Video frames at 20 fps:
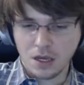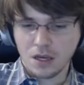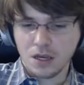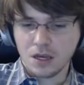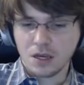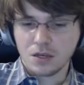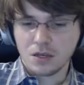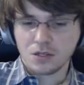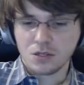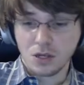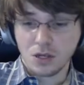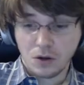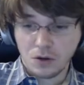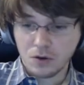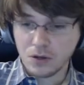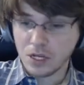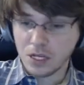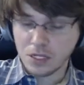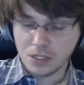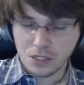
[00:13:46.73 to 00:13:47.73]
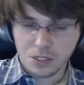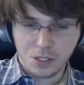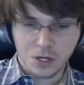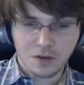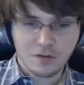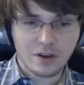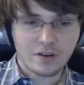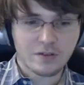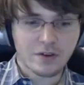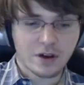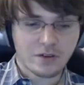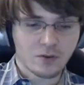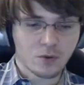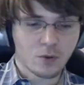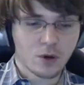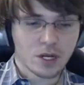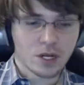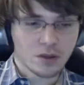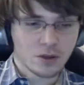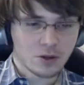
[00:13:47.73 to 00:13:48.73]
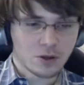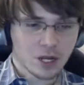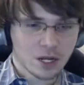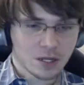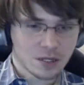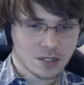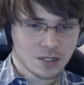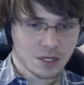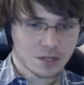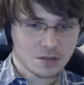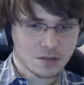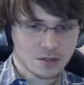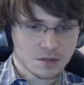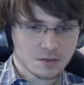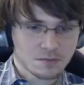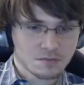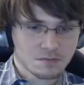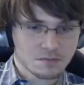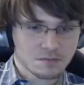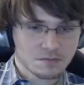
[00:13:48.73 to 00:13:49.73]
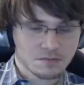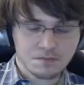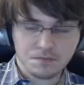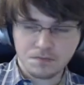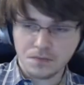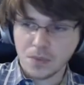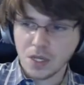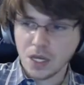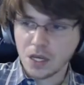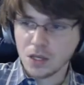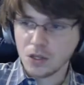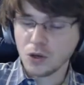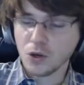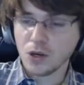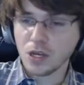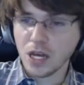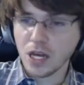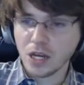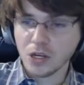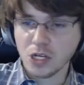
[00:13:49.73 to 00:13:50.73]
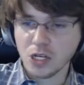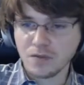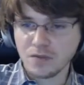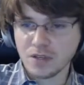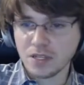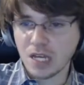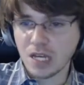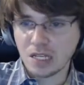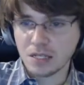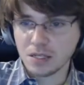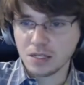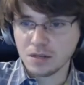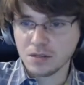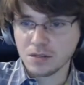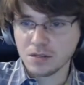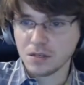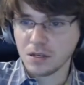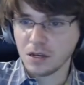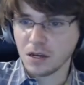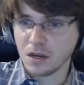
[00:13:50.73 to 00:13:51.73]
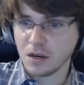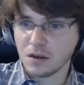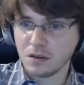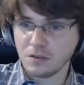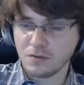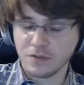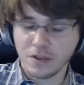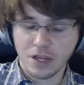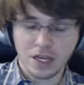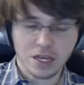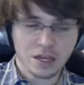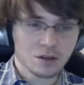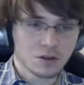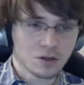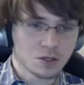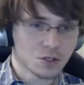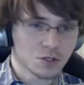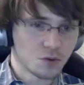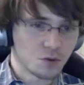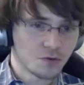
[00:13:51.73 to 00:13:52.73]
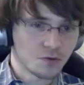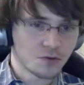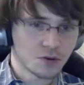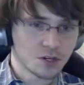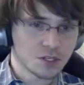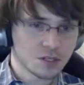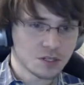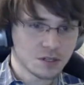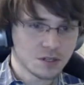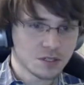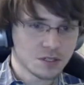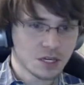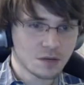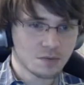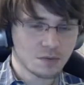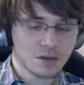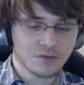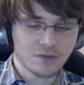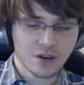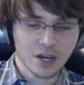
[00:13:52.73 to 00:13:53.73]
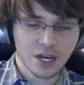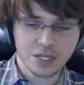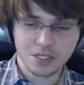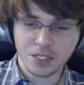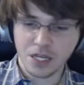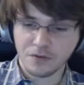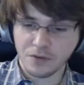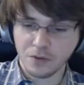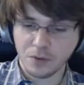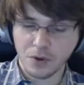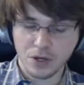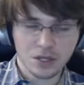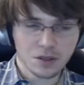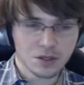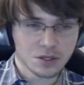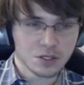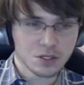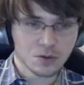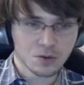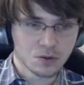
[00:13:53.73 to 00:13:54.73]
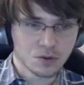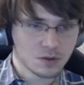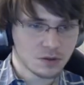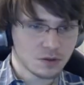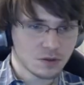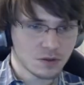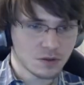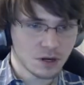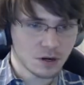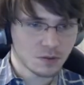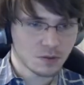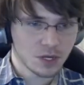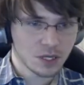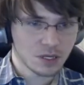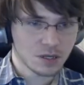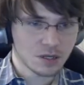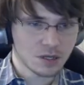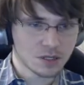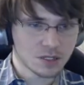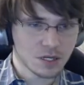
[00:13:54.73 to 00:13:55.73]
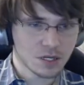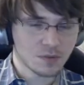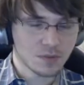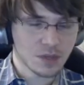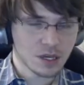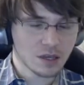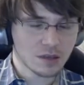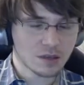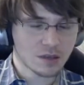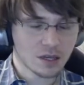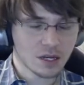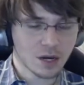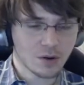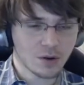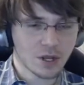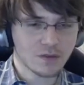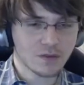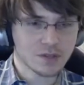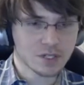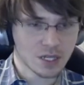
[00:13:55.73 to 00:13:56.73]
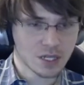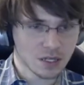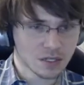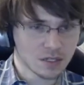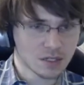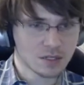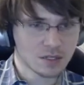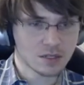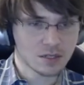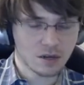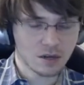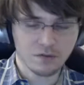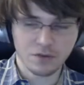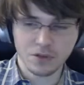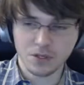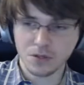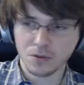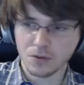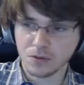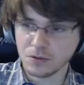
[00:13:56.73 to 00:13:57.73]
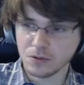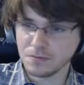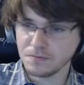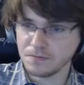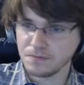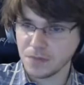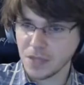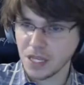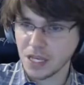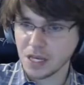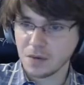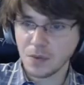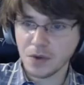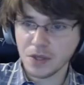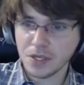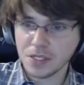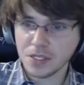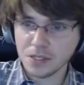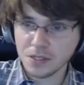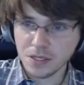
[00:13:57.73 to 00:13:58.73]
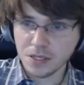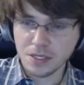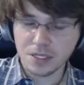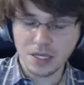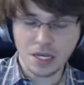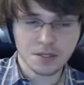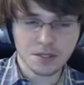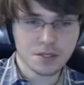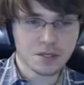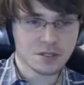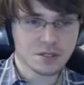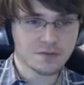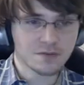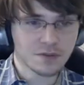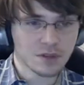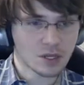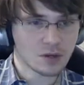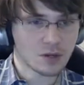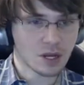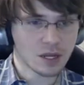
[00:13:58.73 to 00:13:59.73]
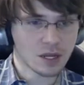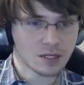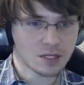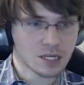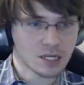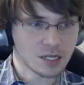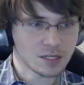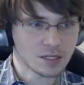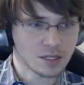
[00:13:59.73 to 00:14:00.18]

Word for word: So it is a survey of everyone in the United States. You can actually have a census of like the school, for instance. That'd be if I asked everyone in the school their opinion on something, then I would have a census of the school. But this is a census for the United States.